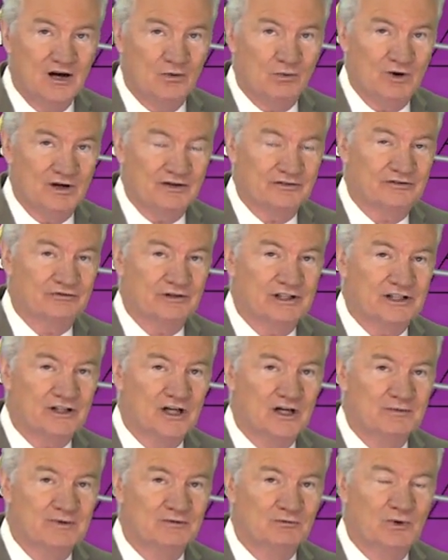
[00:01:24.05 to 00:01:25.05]
103
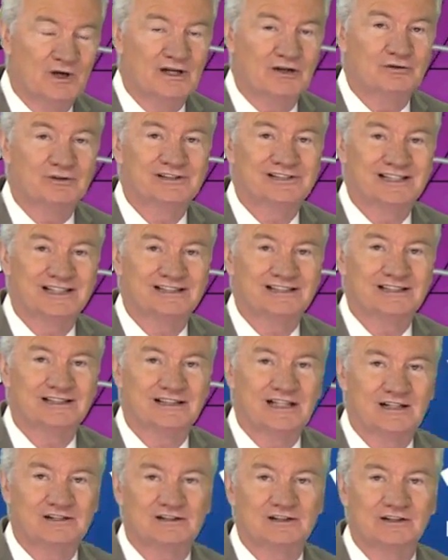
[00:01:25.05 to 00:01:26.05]
Coleman, 106 in
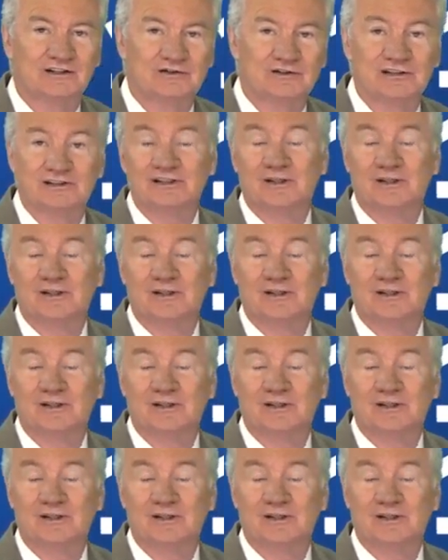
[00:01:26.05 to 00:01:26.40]
Tuscaloosa.